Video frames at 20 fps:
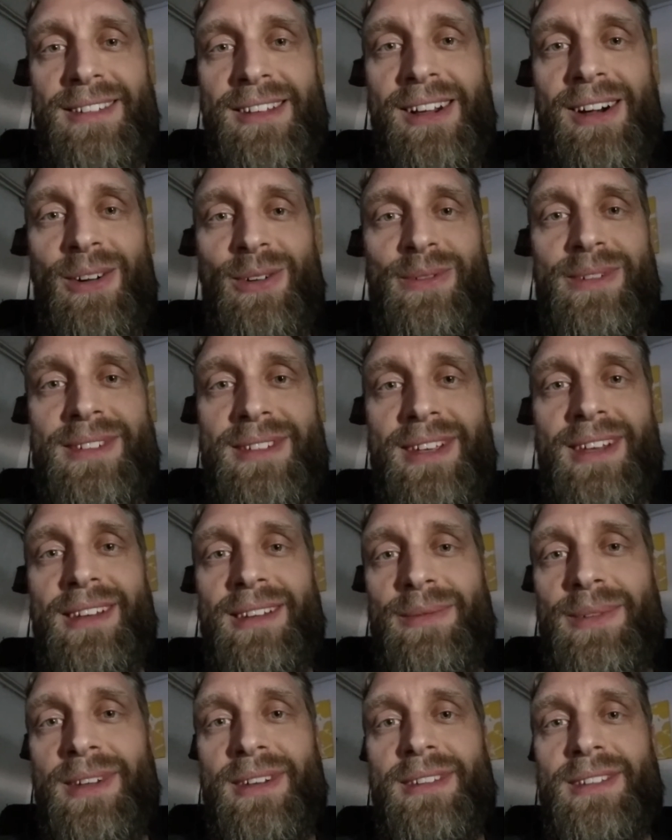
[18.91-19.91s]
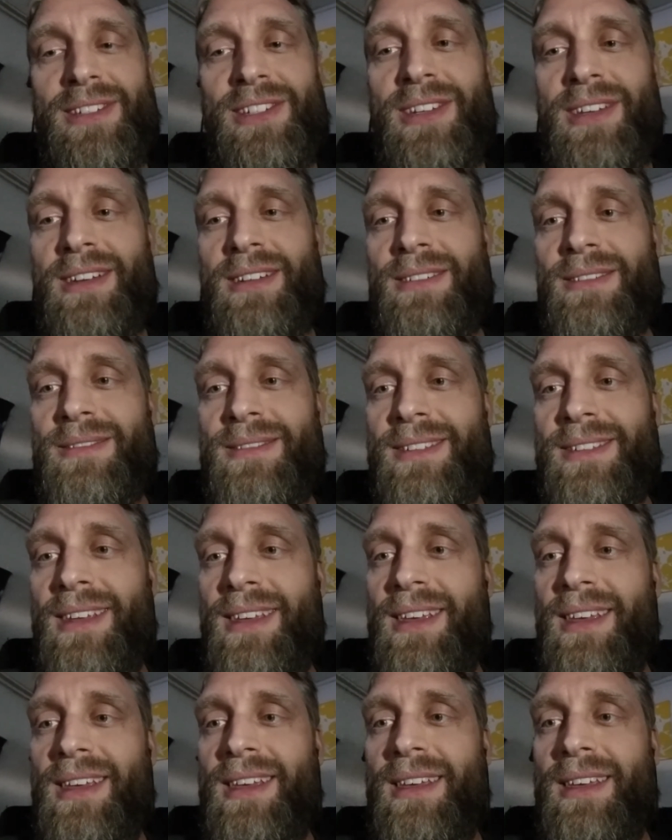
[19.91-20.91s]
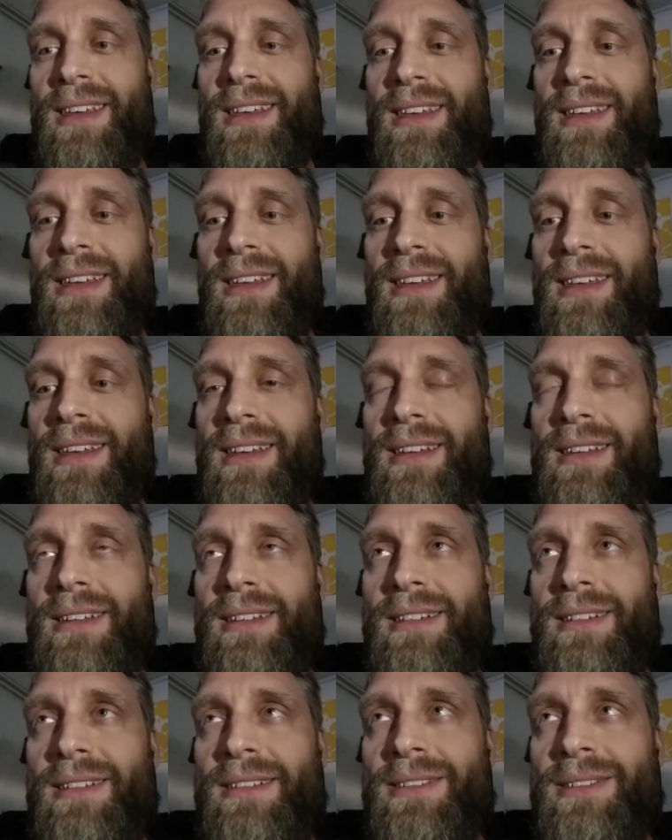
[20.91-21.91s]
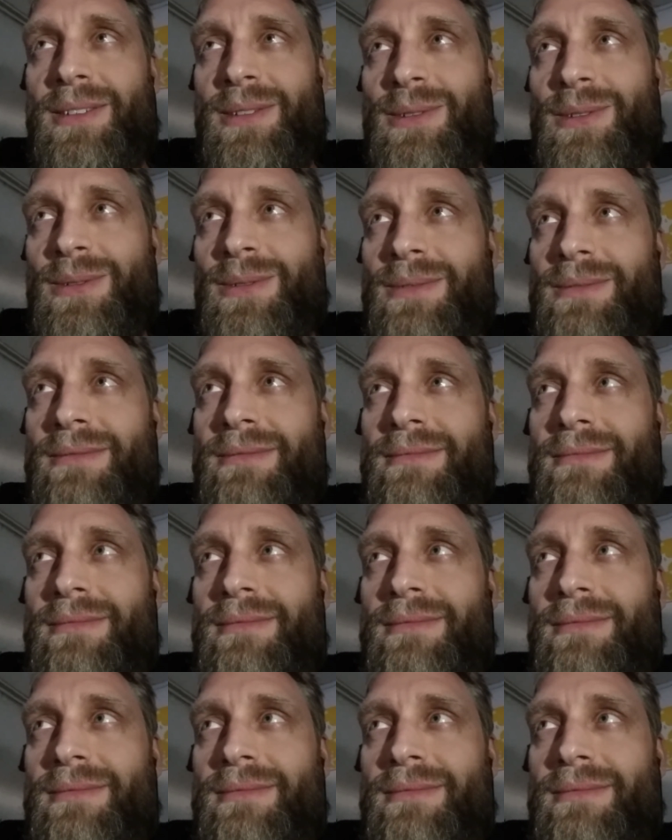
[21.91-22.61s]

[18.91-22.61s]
to always hide behind the shadows. Although